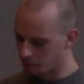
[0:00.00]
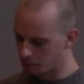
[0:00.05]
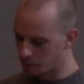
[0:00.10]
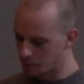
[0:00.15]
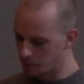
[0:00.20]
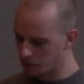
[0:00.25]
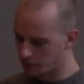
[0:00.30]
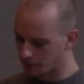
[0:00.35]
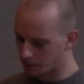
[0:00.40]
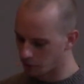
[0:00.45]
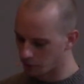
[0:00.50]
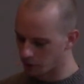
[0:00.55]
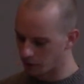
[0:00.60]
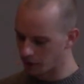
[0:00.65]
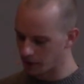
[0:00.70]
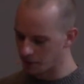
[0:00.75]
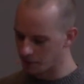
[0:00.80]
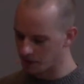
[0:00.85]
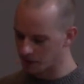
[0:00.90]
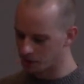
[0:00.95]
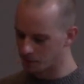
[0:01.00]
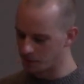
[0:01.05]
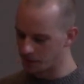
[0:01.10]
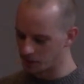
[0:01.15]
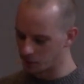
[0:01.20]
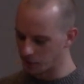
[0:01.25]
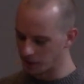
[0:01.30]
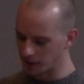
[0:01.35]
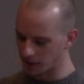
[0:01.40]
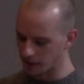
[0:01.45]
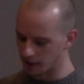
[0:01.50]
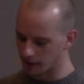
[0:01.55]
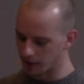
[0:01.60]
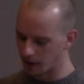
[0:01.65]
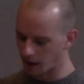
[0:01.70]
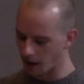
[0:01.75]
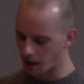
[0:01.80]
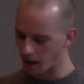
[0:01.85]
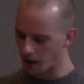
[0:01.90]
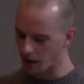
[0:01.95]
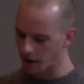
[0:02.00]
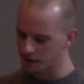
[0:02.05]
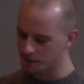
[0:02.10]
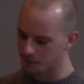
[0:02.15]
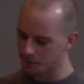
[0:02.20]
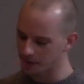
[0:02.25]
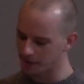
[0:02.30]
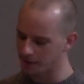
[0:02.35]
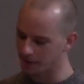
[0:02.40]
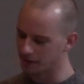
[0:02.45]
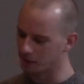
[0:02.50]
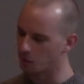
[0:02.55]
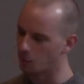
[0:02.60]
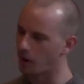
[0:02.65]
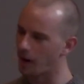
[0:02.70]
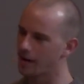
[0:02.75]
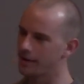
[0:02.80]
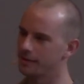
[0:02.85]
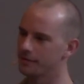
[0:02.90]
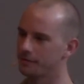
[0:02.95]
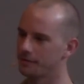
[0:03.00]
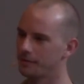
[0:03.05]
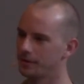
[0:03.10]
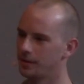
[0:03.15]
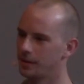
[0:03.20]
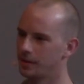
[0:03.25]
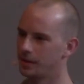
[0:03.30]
beautiful image between a, a husband and a wife